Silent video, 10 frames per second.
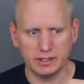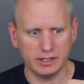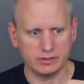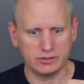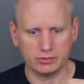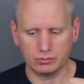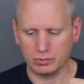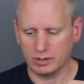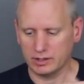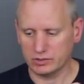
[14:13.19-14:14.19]

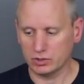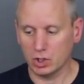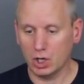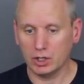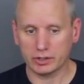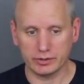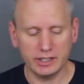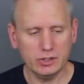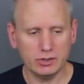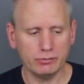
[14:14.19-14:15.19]
that's longer,
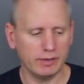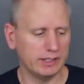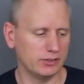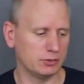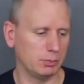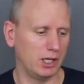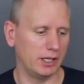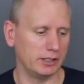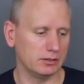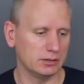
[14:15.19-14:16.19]
then you can find the
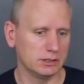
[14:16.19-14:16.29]
spline.